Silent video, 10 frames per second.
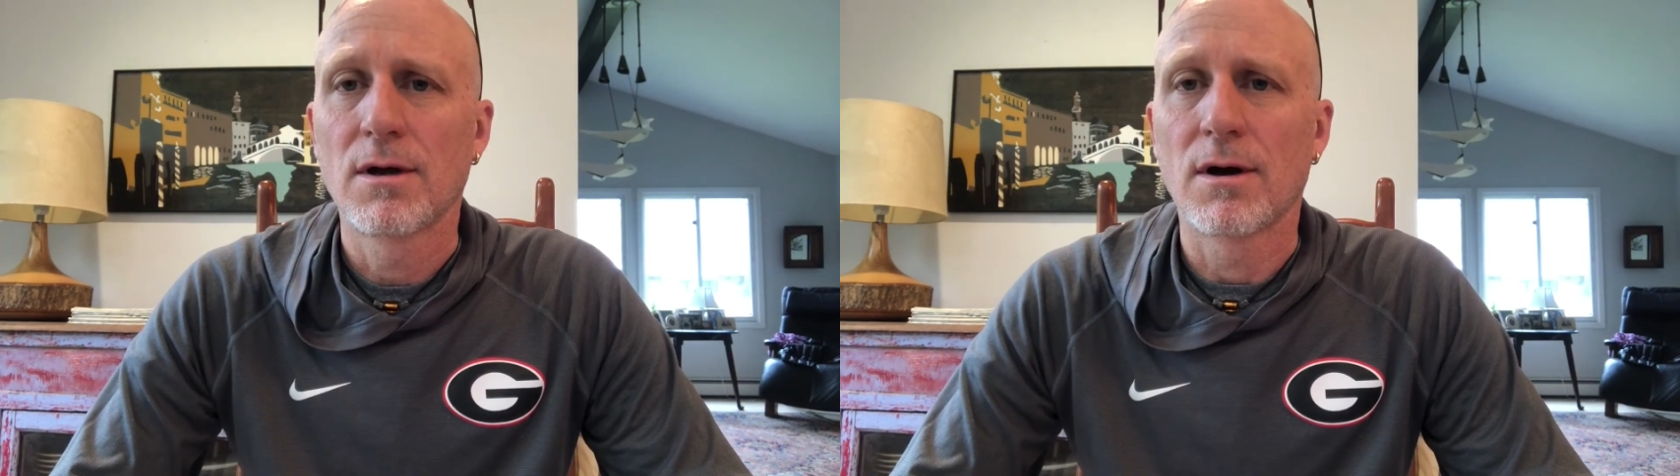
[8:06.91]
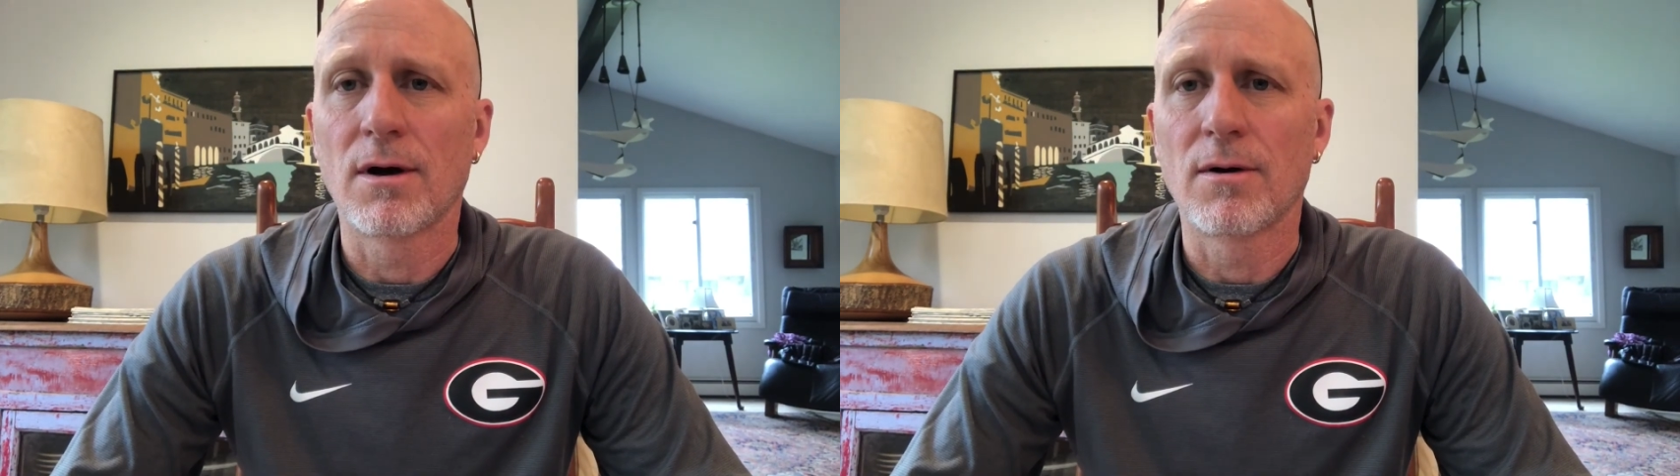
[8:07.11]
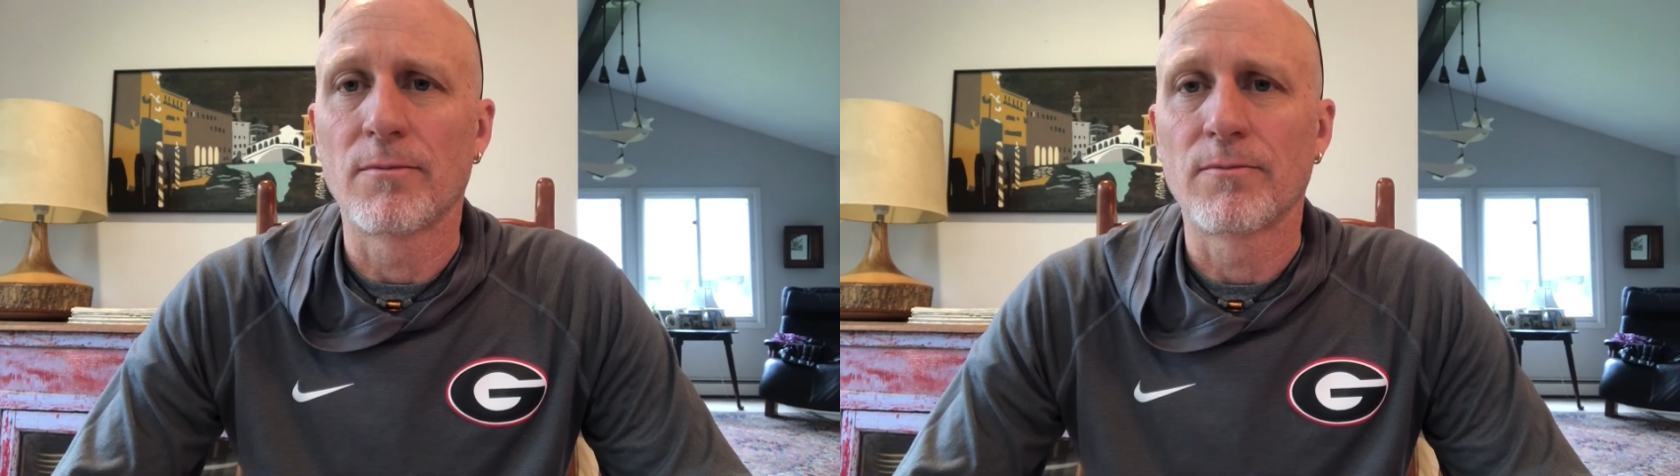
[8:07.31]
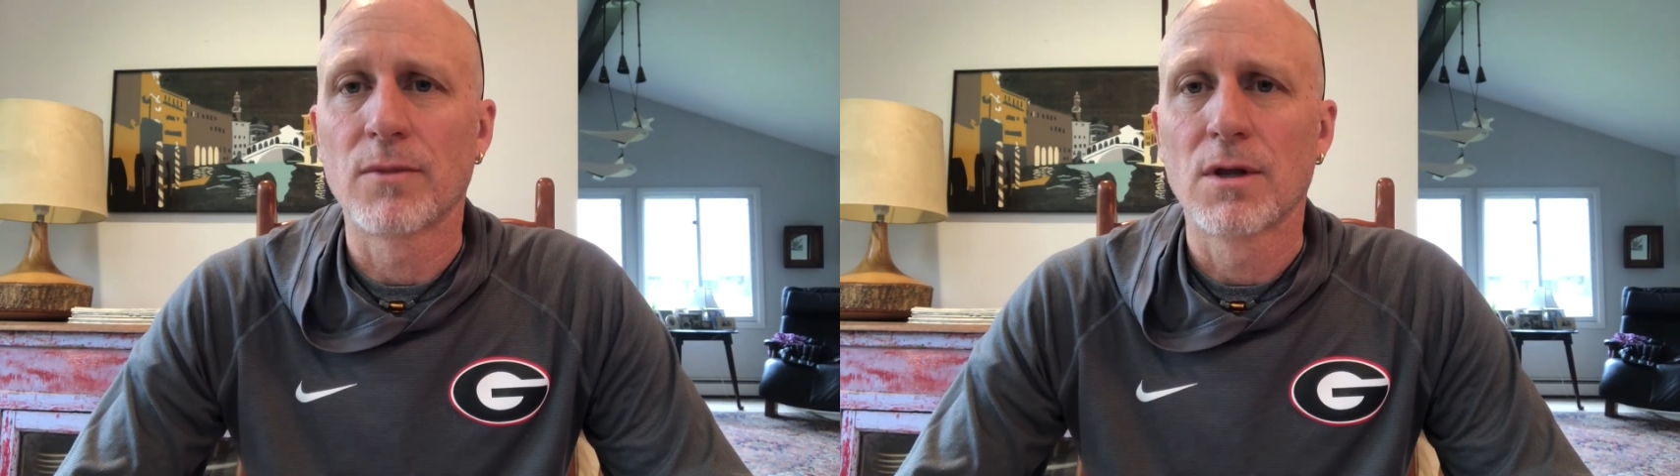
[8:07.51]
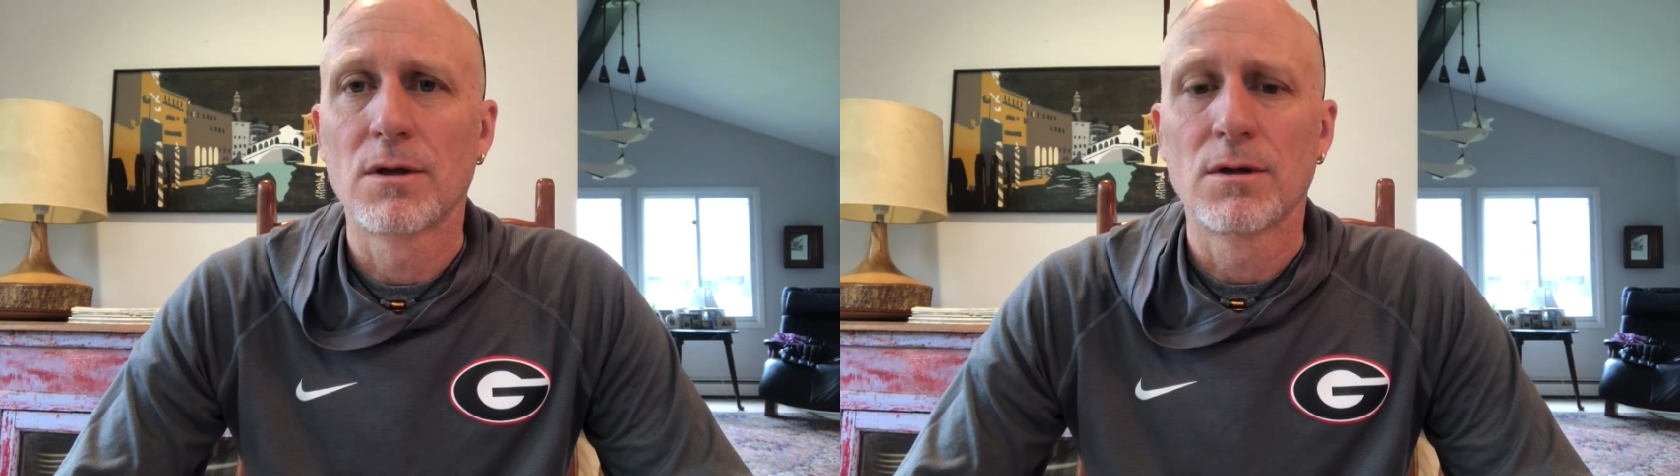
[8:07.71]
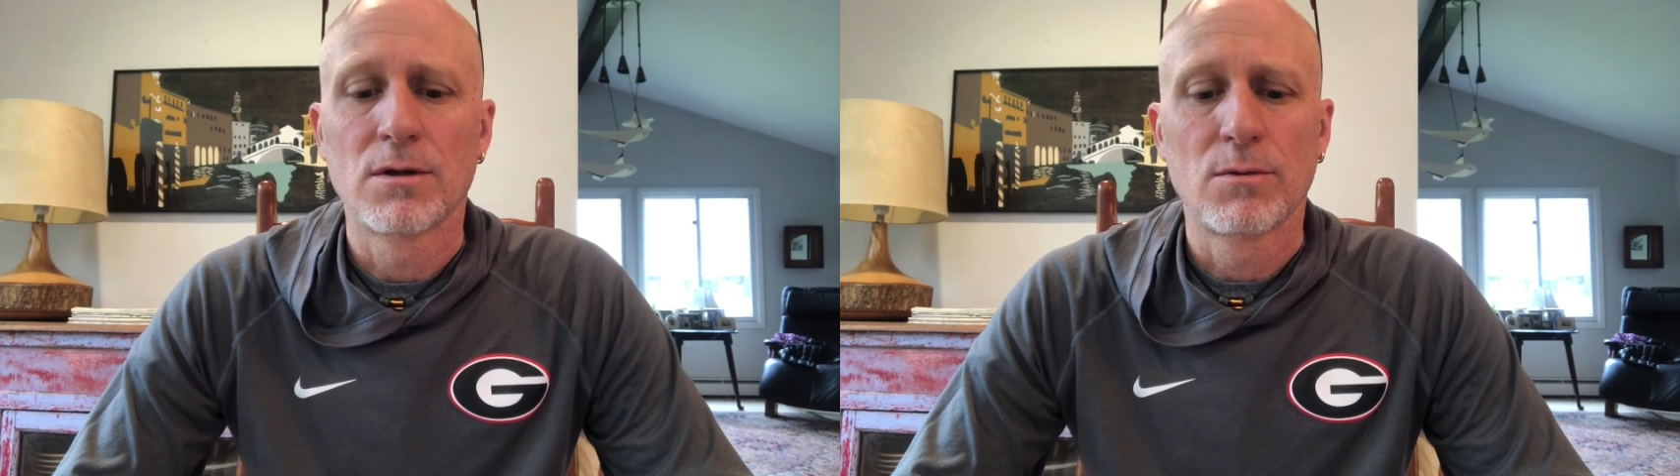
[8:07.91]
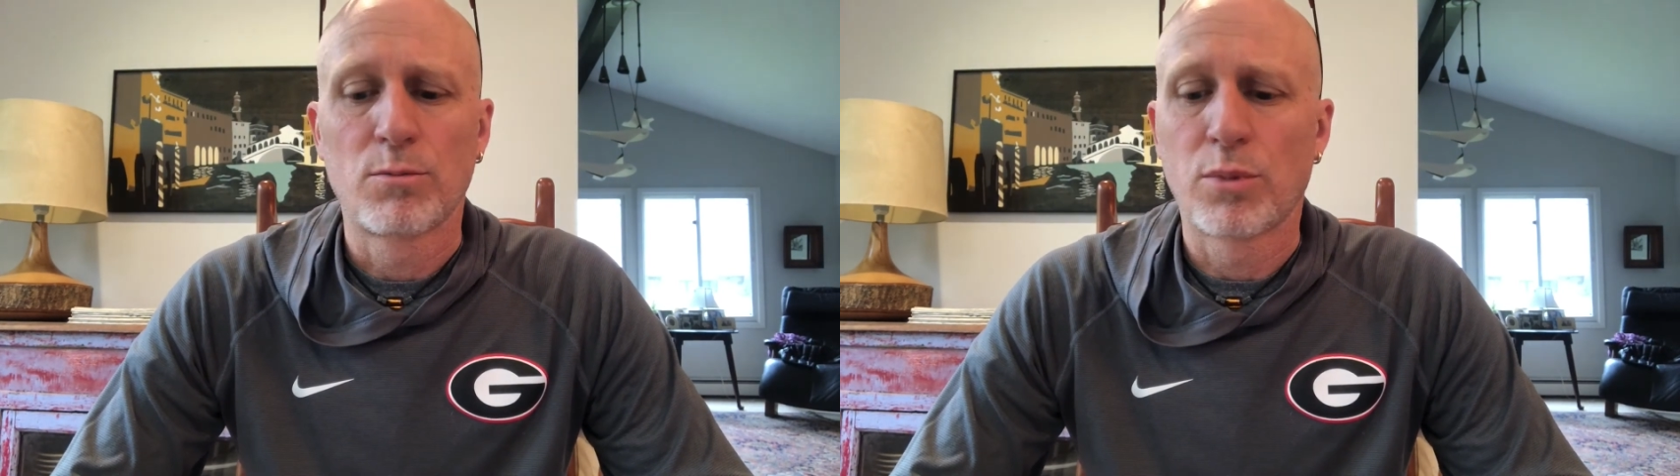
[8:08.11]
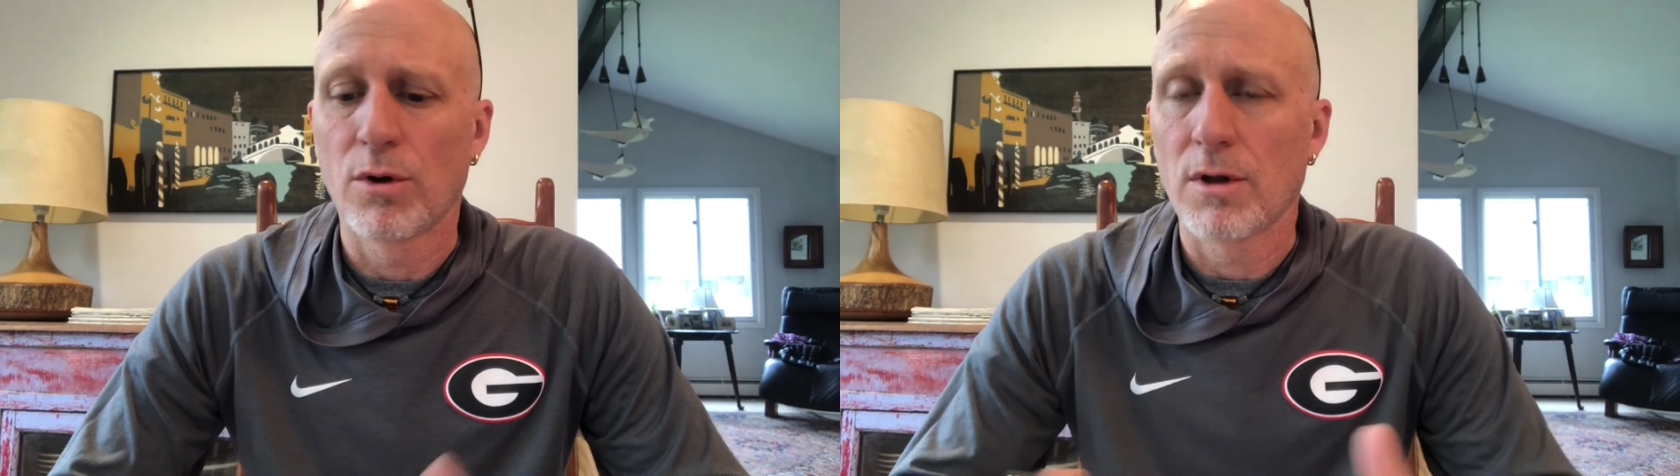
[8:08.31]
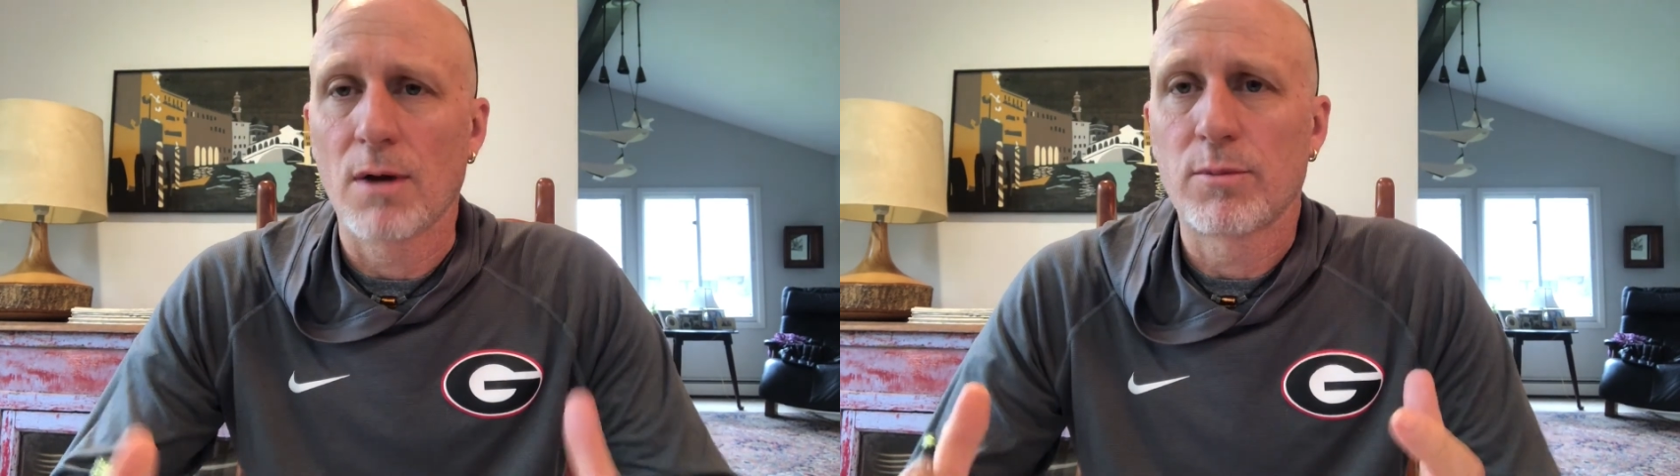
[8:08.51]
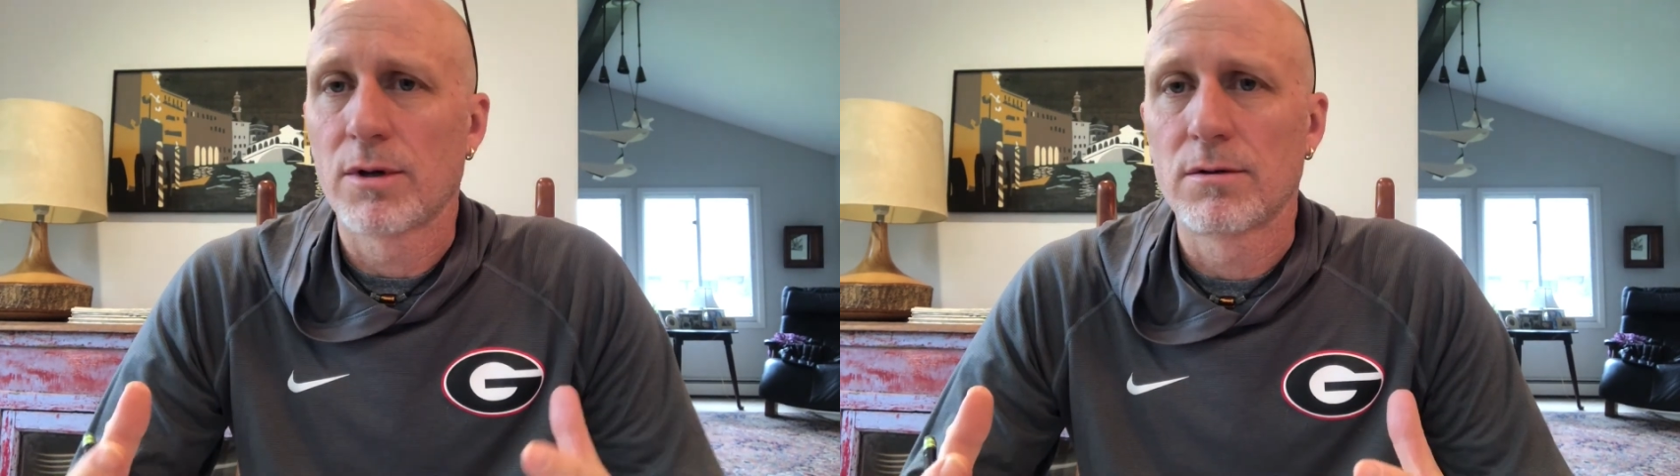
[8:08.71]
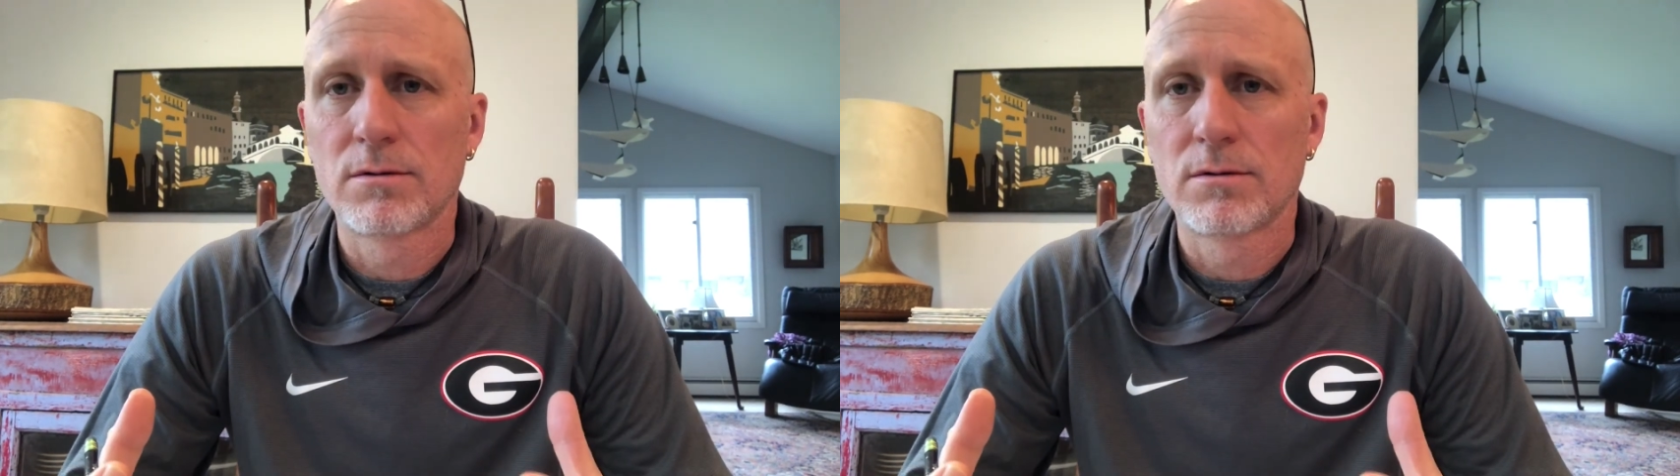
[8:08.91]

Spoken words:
Pull up